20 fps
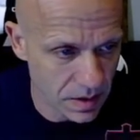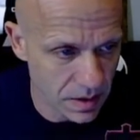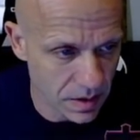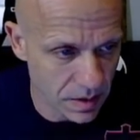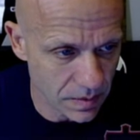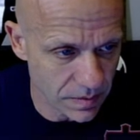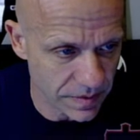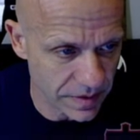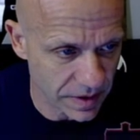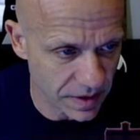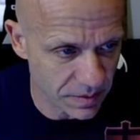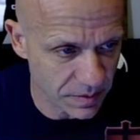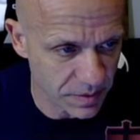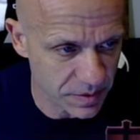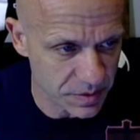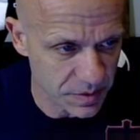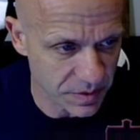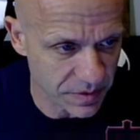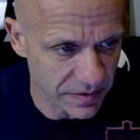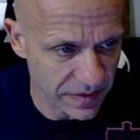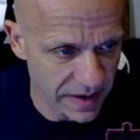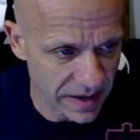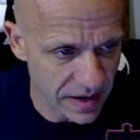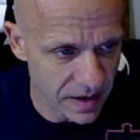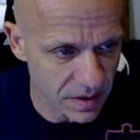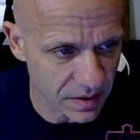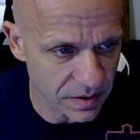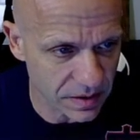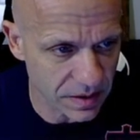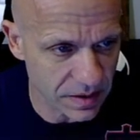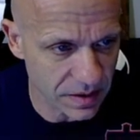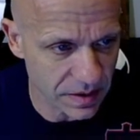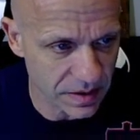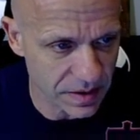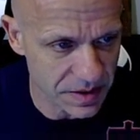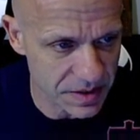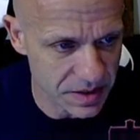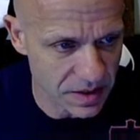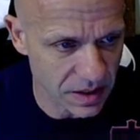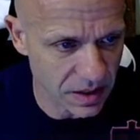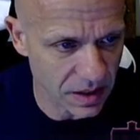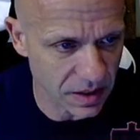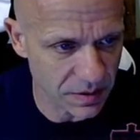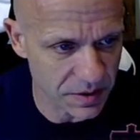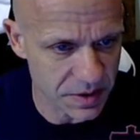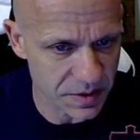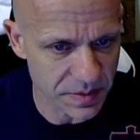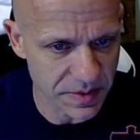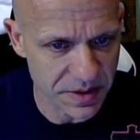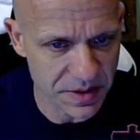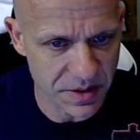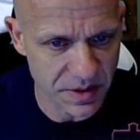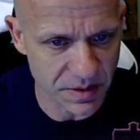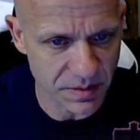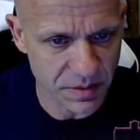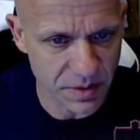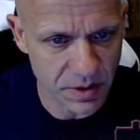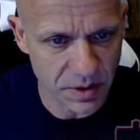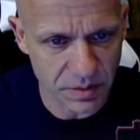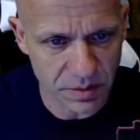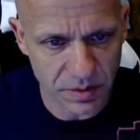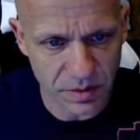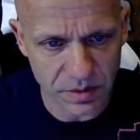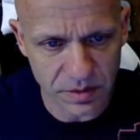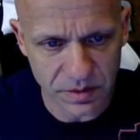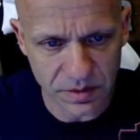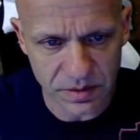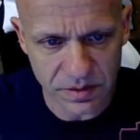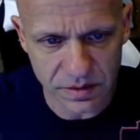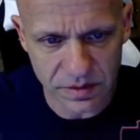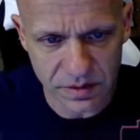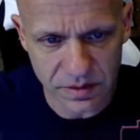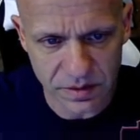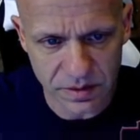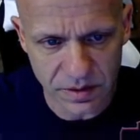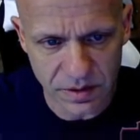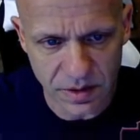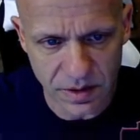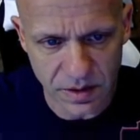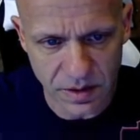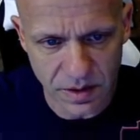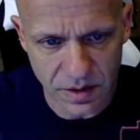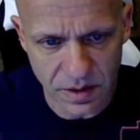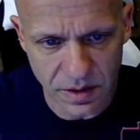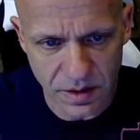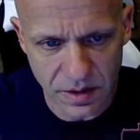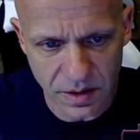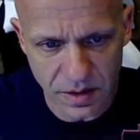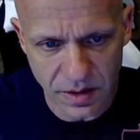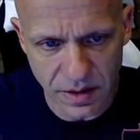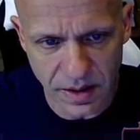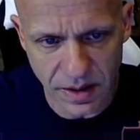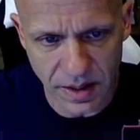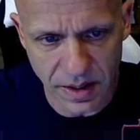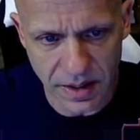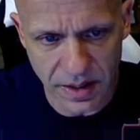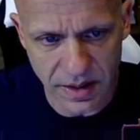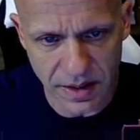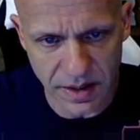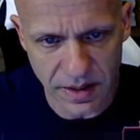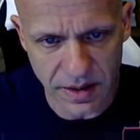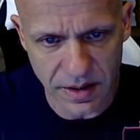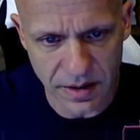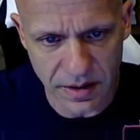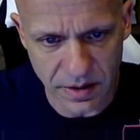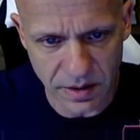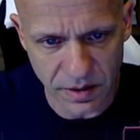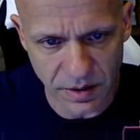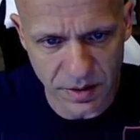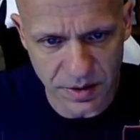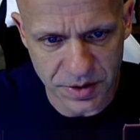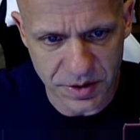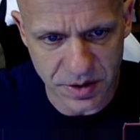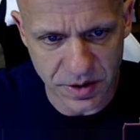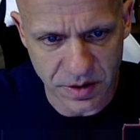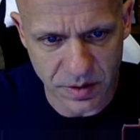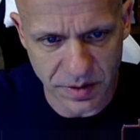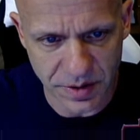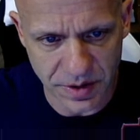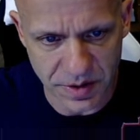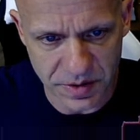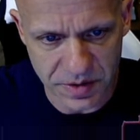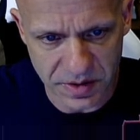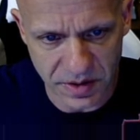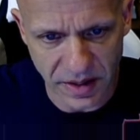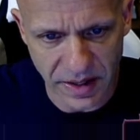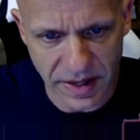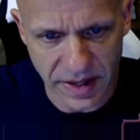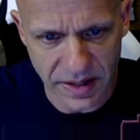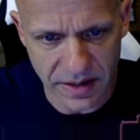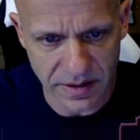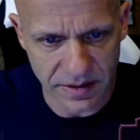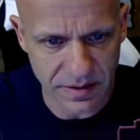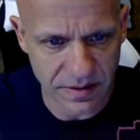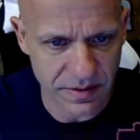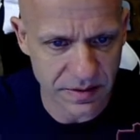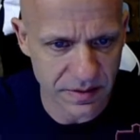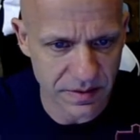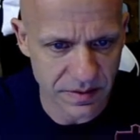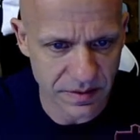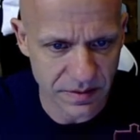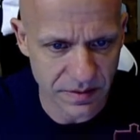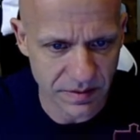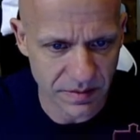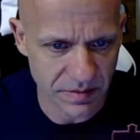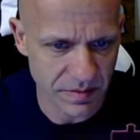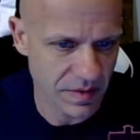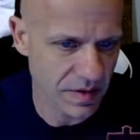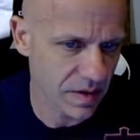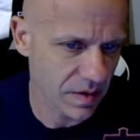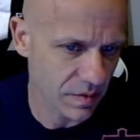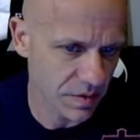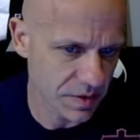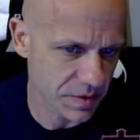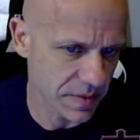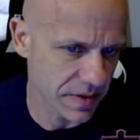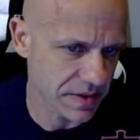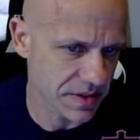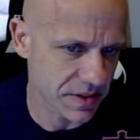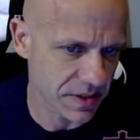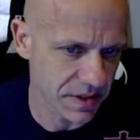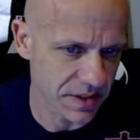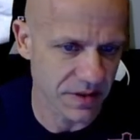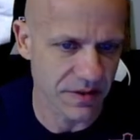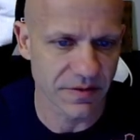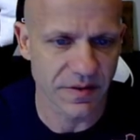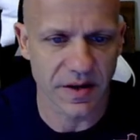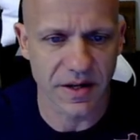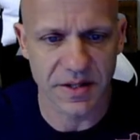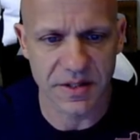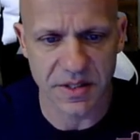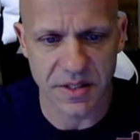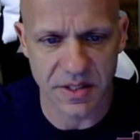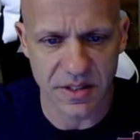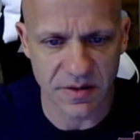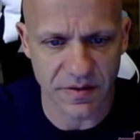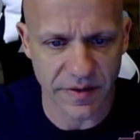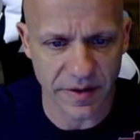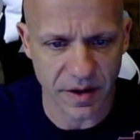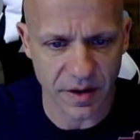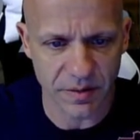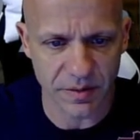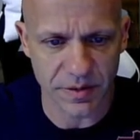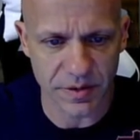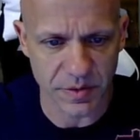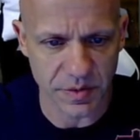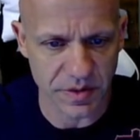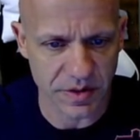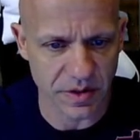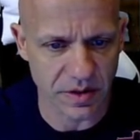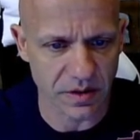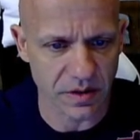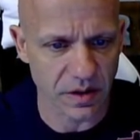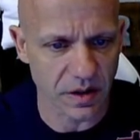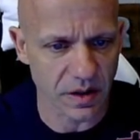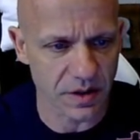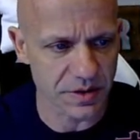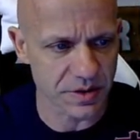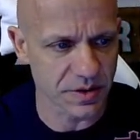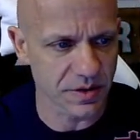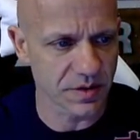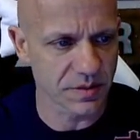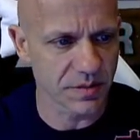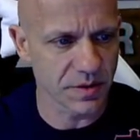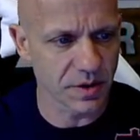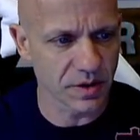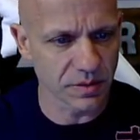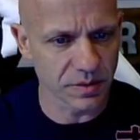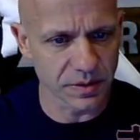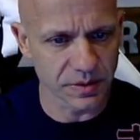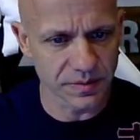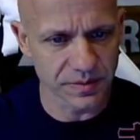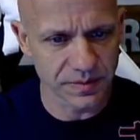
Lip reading: variables with val in Scala, which means they're immutable. And in Clojure, we use let, which basically defines these variables, which are also immutable.